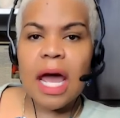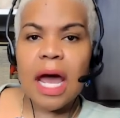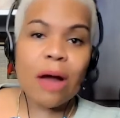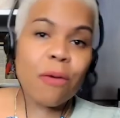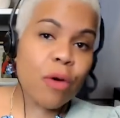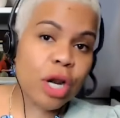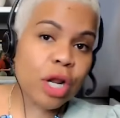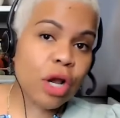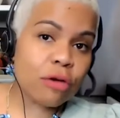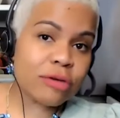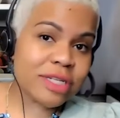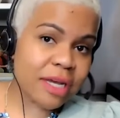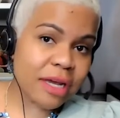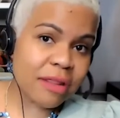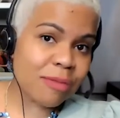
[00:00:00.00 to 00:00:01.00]
I want to go
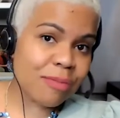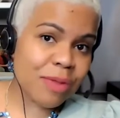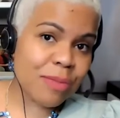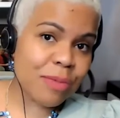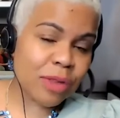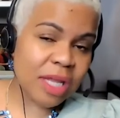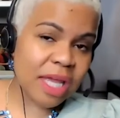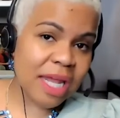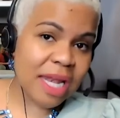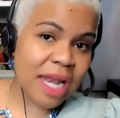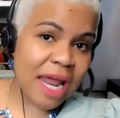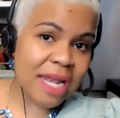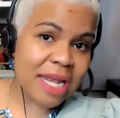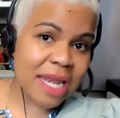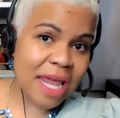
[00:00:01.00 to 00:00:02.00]
to other people in
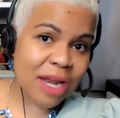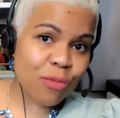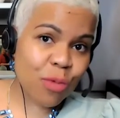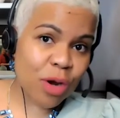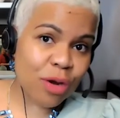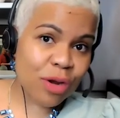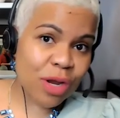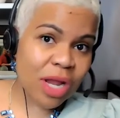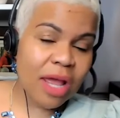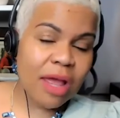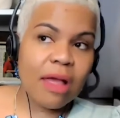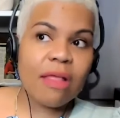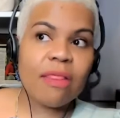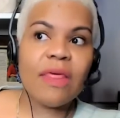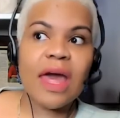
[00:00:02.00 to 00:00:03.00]
that network
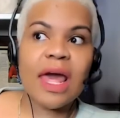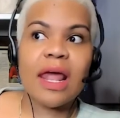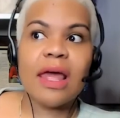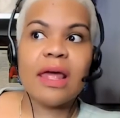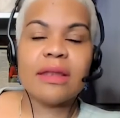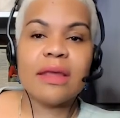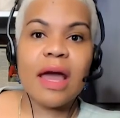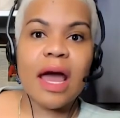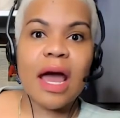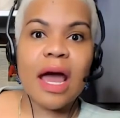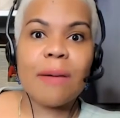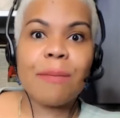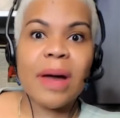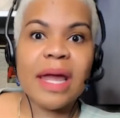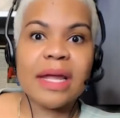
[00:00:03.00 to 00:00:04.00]
that
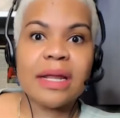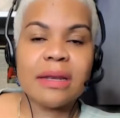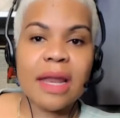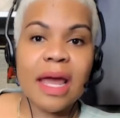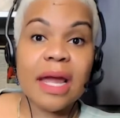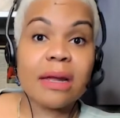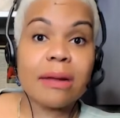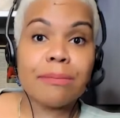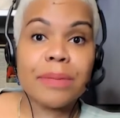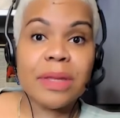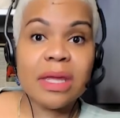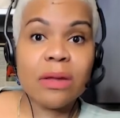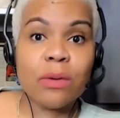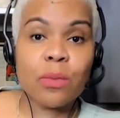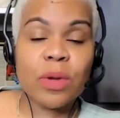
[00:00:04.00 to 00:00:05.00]
I might not
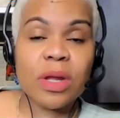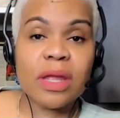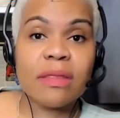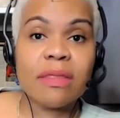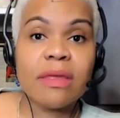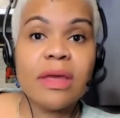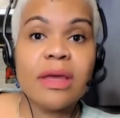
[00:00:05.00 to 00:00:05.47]
compete with,